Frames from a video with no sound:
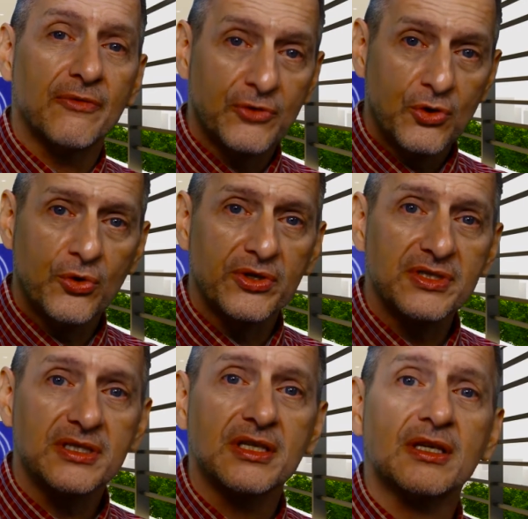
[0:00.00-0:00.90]
of
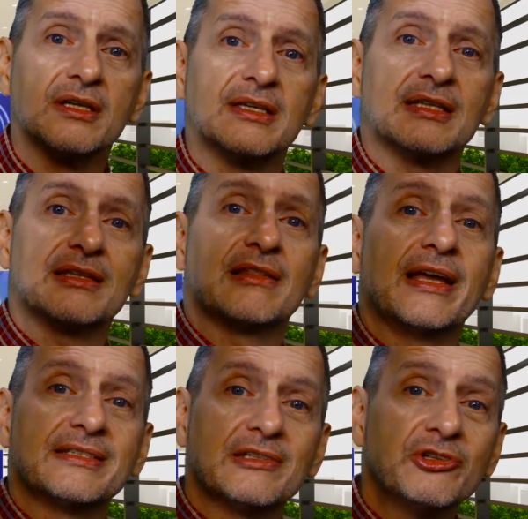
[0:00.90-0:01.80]
course, get the
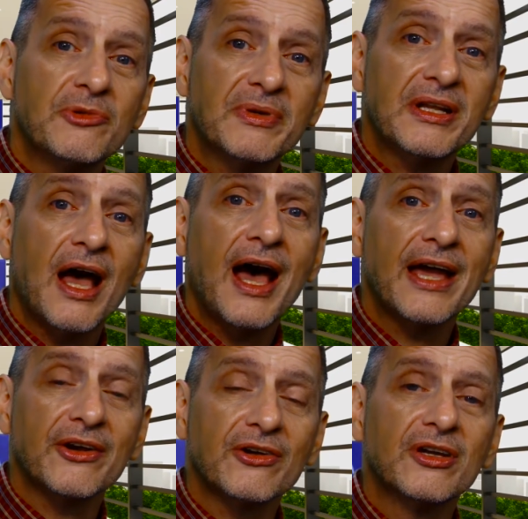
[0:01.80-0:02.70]
lights a little bit
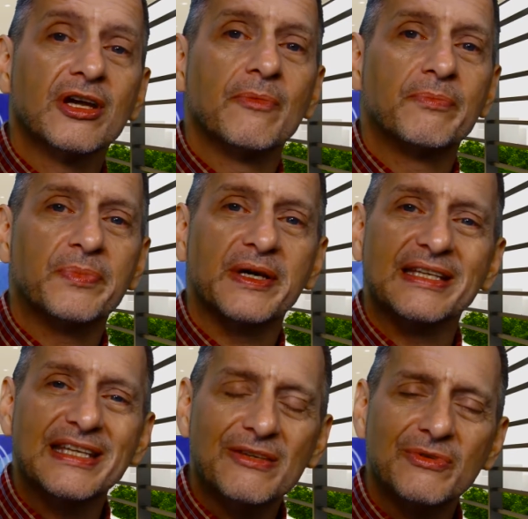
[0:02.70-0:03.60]
higher, but
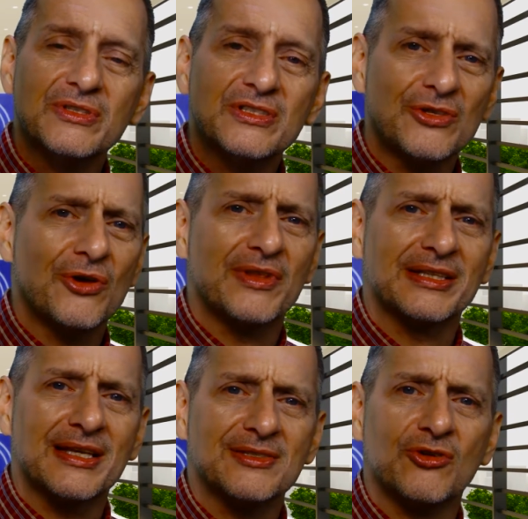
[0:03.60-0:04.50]
even so,
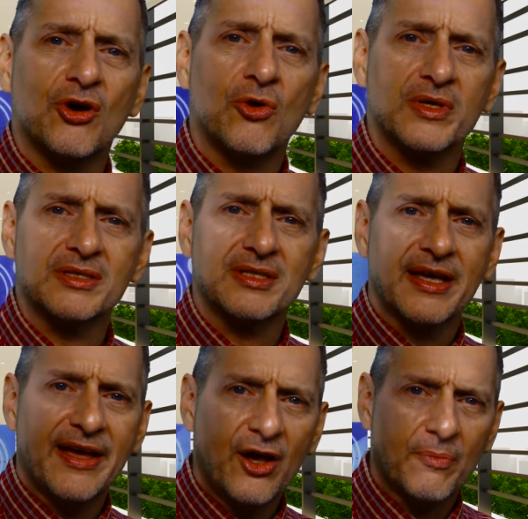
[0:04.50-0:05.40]
that doesn't always
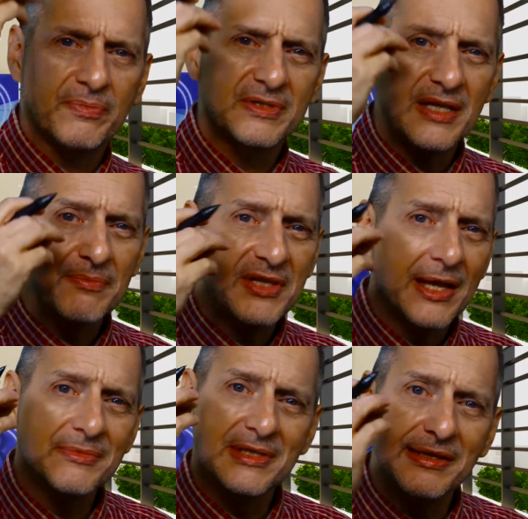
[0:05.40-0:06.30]
help.
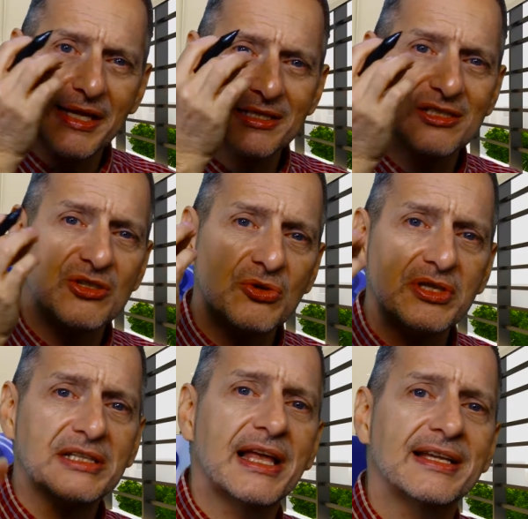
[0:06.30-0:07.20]
Sometimes the light's still
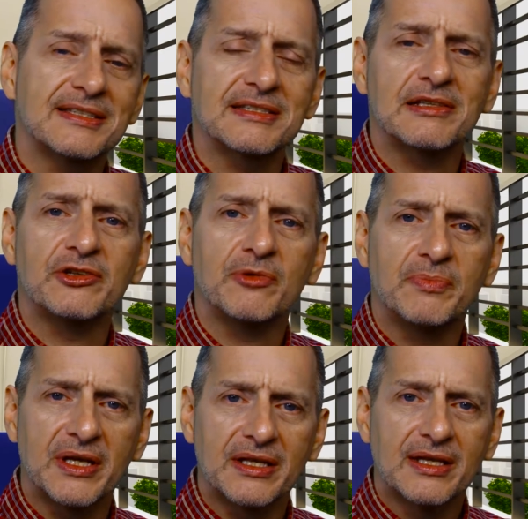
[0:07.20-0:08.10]
in the glasses a little
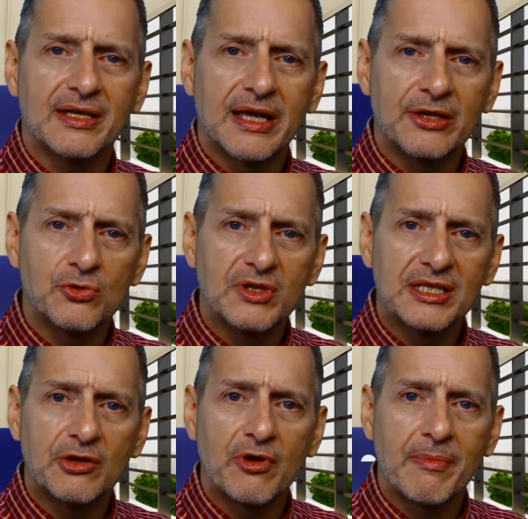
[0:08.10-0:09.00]
bit you
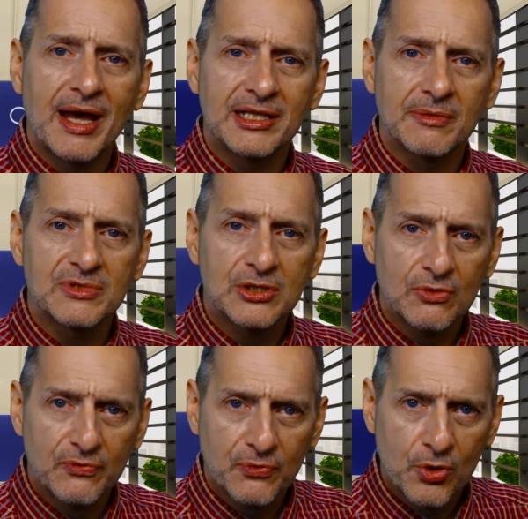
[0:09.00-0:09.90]
need to remind them
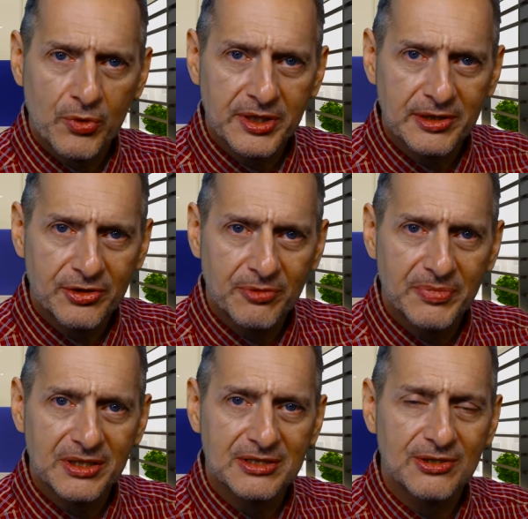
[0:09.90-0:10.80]
tilt forward a little
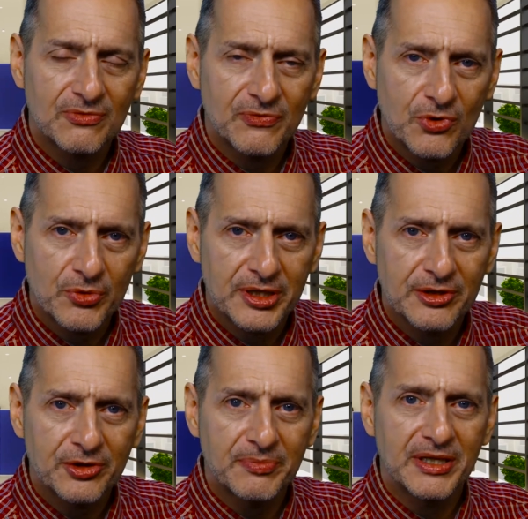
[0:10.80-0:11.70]
bit tilt forward a
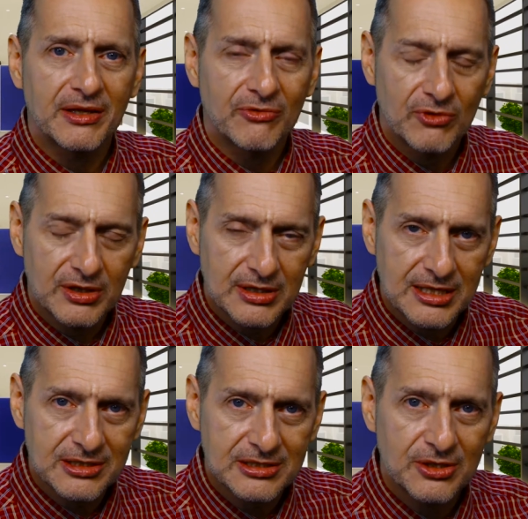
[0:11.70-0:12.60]
little bit and
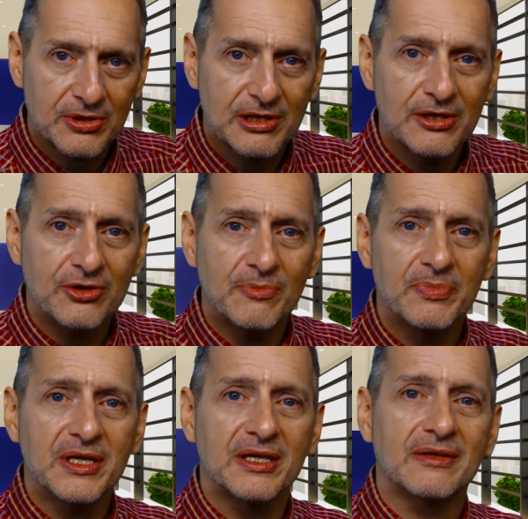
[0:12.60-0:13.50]
they just tilt a little
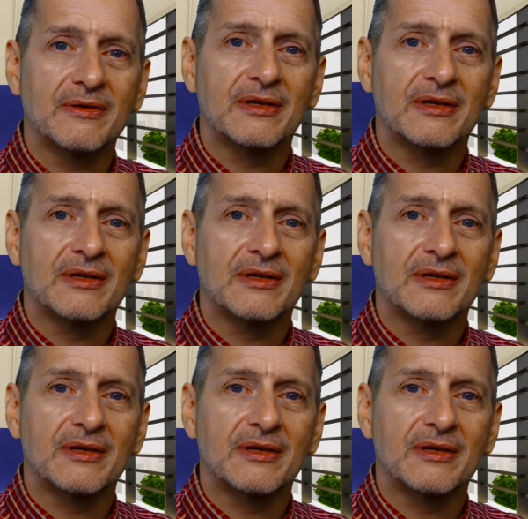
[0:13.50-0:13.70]
bit